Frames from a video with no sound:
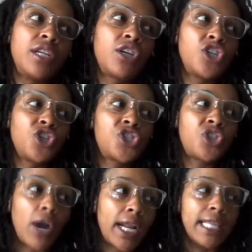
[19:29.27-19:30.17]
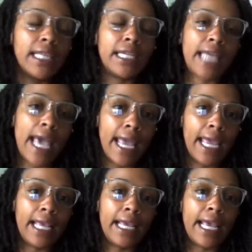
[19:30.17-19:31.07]
because you're starting the
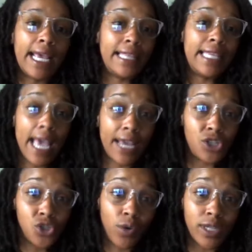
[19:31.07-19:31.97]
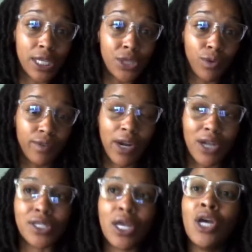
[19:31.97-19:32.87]
day in the Eight of Swords in the
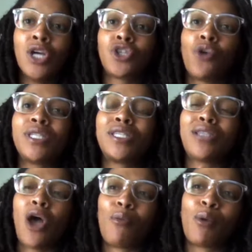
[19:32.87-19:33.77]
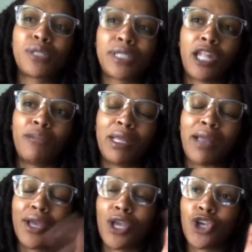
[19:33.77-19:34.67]
reverse. So it's just almost telling me
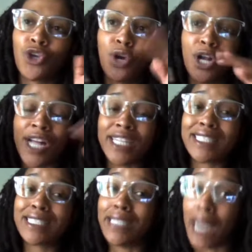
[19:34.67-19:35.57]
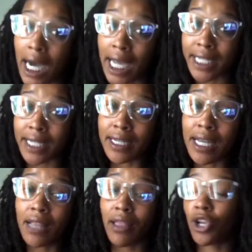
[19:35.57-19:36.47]
like you're done.
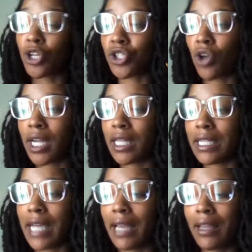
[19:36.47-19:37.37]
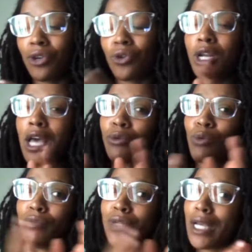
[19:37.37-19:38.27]
Like you're starting the day, like you could have had a
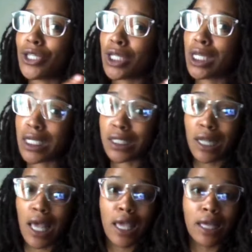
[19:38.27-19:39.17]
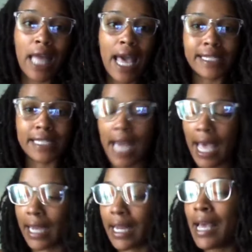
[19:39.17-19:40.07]
revelation yesterday or uh, last
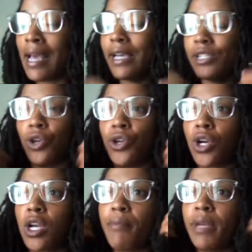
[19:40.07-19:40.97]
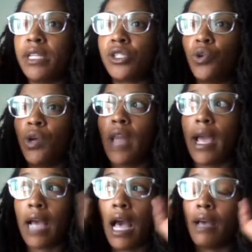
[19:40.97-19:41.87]
night. And so you're coming into it
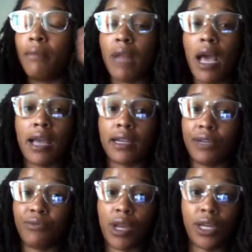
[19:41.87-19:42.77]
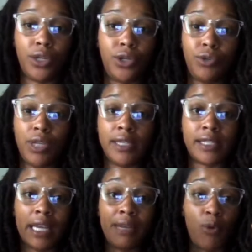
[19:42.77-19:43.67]
like, I am not getting ready to do this
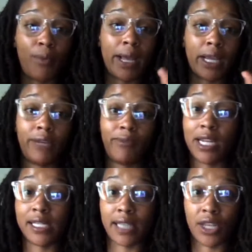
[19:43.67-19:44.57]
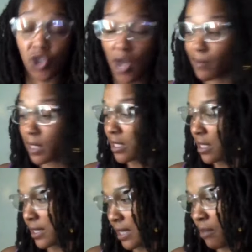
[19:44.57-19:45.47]
anymore. I'm not getting ready to stay trapped into
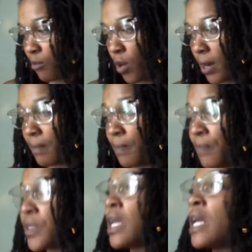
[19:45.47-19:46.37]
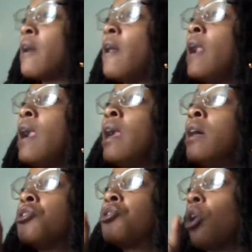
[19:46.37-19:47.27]
this anymore.
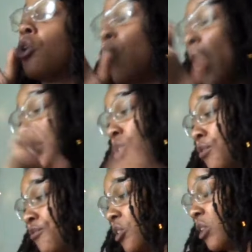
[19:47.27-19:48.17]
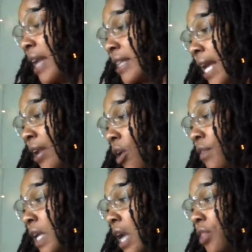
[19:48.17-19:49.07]
So I do feel like that on
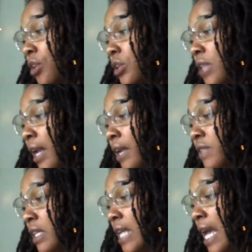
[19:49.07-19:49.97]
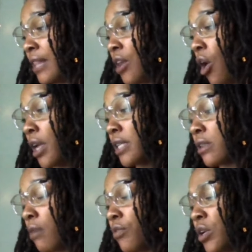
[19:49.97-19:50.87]
the other side of today, there is
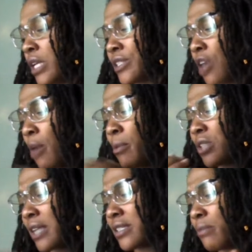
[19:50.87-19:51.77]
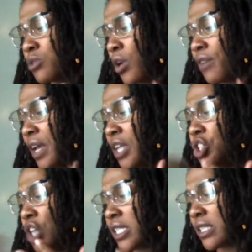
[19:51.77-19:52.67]
there it's almost like some sort of
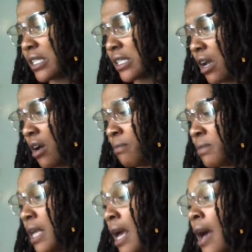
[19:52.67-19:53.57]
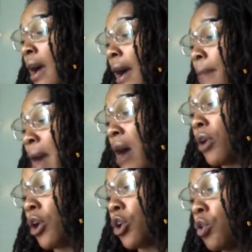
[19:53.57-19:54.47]
injustice comes about
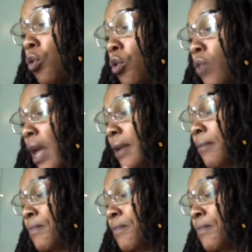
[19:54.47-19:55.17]
a, uh, like